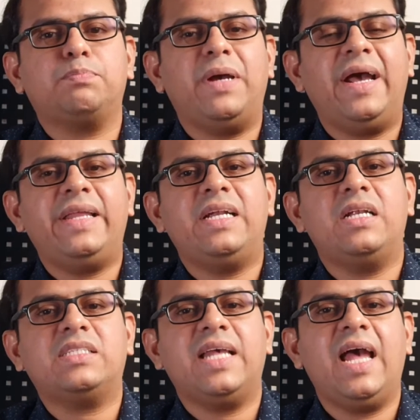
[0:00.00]

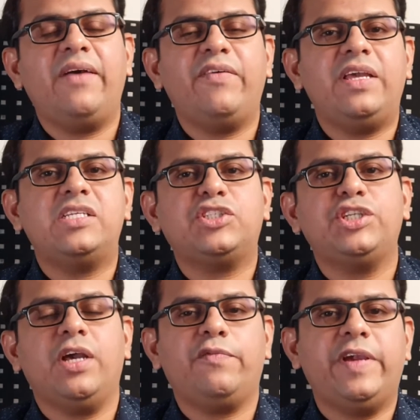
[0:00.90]
parents have a
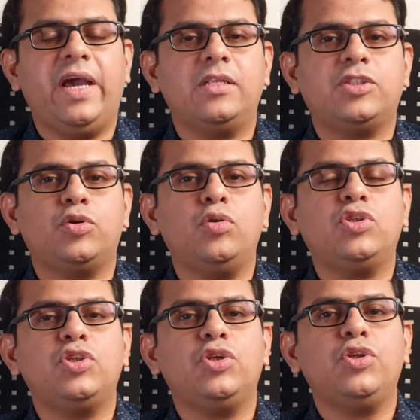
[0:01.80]
history of gallstones,